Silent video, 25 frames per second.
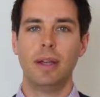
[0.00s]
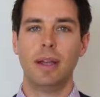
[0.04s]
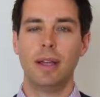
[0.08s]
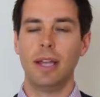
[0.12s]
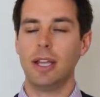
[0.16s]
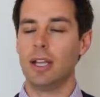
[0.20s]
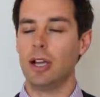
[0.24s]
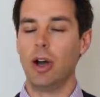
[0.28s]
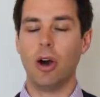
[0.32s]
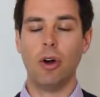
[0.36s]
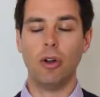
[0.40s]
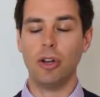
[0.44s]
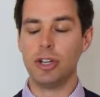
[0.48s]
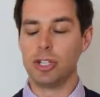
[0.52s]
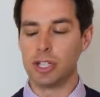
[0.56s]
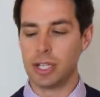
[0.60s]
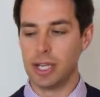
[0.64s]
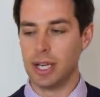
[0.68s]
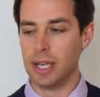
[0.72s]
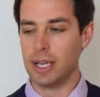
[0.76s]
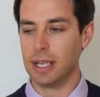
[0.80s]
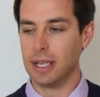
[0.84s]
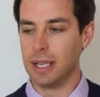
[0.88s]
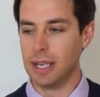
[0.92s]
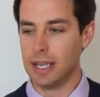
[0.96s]

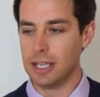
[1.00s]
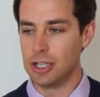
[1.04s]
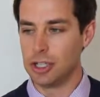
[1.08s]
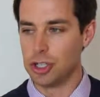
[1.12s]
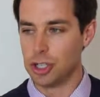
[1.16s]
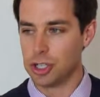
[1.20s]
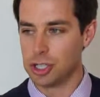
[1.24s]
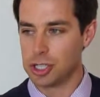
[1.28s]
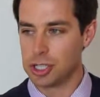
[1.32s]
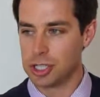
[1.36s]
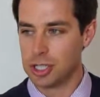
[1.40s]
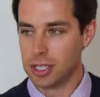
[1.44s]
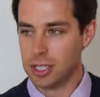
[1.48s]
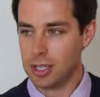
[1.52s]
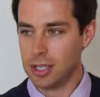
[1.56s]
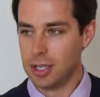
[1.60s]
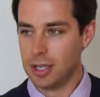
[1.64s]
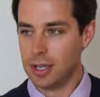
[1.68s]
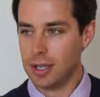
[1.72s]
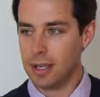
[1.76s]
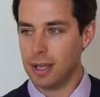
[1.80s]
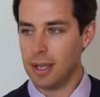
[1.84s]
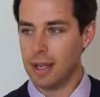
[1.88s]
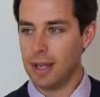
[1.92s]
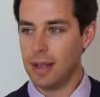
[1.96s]
It just,
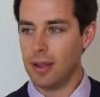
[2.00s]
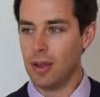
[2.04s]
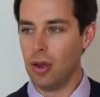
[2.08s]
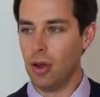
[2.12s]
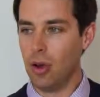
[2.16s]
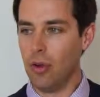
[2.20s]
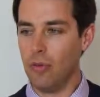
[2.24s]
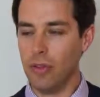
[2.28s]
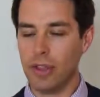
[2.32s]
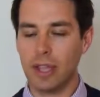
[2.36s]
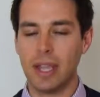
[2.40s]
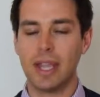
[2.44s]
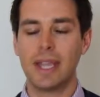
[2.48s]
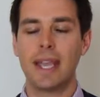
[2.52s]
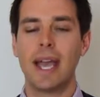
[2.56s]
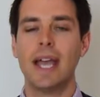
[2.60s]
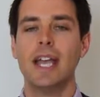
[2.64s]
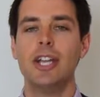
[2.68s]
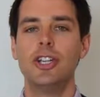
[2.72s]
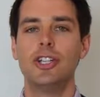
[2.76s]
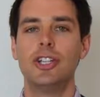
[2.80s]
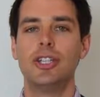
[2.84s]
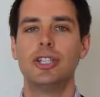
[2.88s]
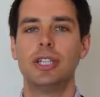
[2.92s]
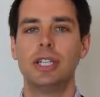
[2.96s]
on the
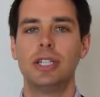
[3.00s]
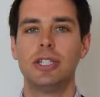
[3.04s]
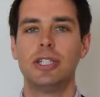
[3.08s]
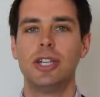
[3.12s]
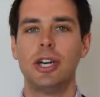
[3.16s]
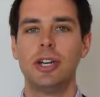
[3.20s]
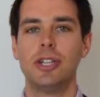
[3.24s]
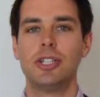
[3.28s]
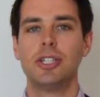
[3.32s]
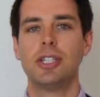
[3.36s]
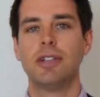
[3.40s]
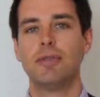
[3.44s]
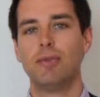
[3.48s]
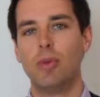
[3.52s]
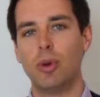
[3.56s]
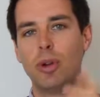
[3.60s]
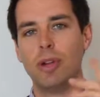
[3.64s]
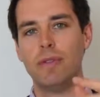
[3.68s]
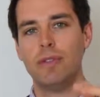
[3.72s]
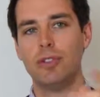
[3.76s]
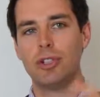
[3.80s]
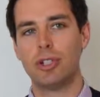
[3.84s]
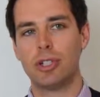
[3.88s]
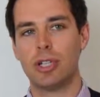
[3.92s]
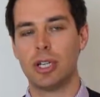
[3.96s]
occasions it does, if one
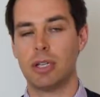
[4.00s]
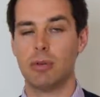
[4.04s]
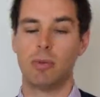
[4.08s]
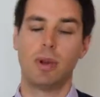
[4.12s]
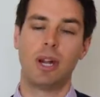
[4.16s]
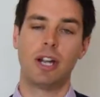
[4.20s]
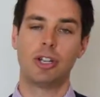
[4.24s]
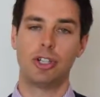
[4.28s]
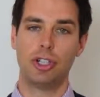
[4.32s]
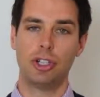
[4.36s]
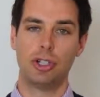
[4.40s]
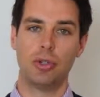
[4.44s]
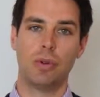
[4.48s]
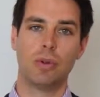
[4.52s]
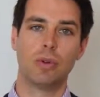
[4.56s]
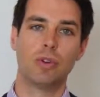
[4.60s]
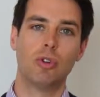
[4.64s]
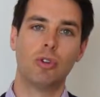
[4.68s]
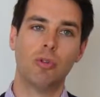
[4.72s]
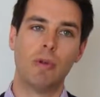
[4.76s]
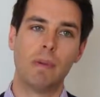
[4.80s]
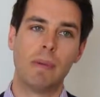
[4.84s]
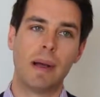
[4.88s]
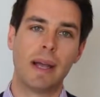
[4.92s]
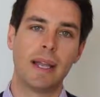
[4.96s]
of you just said, well, actually someone
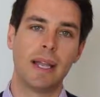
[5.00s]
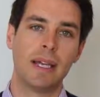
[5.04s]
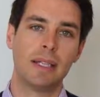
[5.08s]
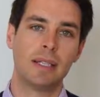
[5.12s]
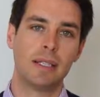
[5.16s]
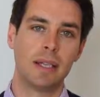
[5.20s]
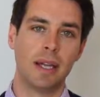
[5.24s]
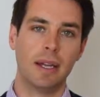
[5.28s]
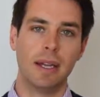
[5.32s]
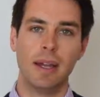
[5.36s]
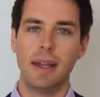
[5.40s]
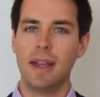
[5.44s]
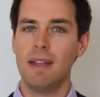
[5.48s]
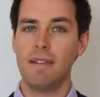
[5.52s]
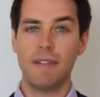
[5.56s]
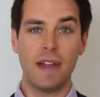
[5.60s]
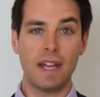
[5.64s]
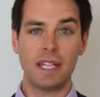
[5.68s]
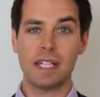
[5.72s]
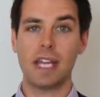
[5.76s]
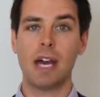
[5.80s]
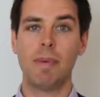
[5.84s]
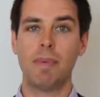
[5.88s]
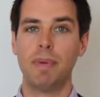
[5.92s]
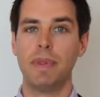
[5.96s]
called me back yesterday. If
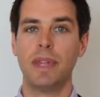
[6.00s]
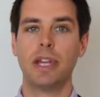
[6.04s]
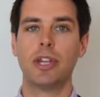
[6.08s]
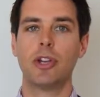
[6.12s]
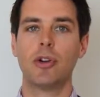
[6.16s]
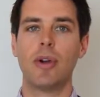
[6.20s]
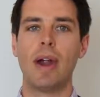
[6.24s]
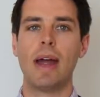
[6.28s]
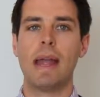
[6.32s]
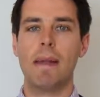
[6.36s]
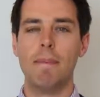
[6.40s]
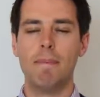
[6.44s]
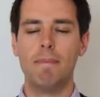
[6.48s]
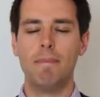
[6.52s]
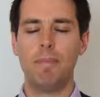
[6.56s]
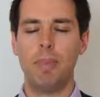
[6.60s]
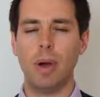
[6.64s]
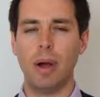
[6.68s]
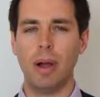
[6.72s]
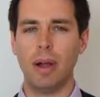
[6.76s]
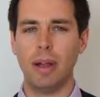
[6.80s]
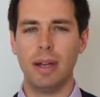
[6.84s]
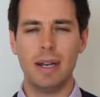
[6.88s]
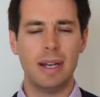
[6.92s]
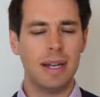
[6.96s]
that's happened, then great.
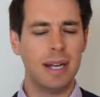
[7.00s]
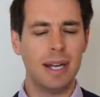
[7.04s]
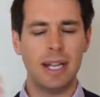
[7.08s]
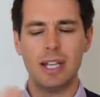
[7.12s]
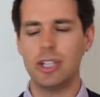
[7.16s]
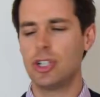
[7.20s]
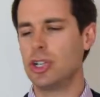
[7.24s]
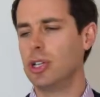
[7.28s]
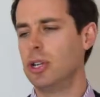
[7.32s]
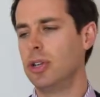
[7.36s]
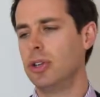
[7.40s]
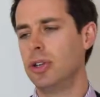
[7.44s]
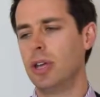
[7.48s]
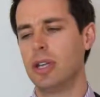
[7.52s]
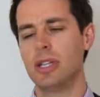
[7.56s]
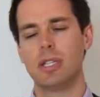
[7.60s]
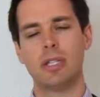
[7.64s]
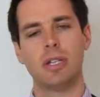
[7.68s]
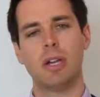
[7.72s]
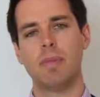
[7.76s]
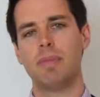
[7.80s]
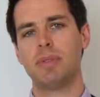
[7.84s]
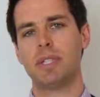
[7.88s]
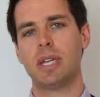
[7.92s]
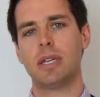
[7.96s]
But literally on
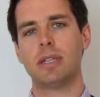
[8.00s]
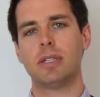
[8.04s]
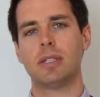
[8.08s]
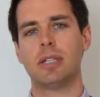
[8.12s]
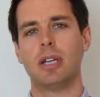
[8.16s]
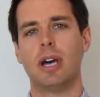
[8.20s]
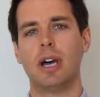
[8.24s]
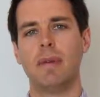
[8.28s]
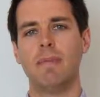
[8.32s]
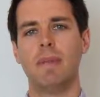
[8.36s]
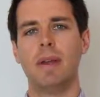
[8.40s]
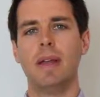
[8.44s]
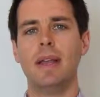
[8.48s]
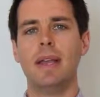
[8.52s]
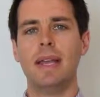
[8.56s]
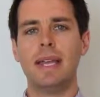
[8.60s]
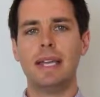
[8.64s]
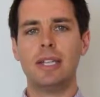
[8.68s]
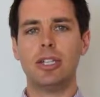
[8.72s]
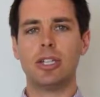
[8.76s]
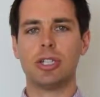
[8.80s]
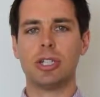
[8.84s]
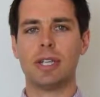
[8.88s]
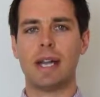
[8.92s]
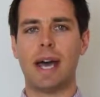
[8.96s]
99% of the time,
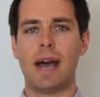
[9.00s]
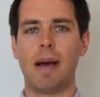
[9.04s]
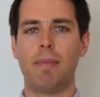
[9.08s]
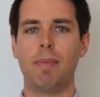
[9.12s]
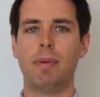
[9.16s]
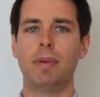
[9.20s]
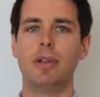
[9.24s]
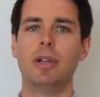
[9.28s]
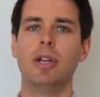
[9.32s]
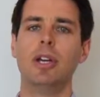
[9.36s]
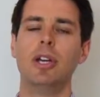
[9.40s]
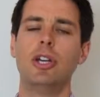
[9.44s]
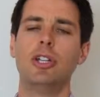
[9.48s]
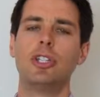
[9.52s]
it doesn't happen.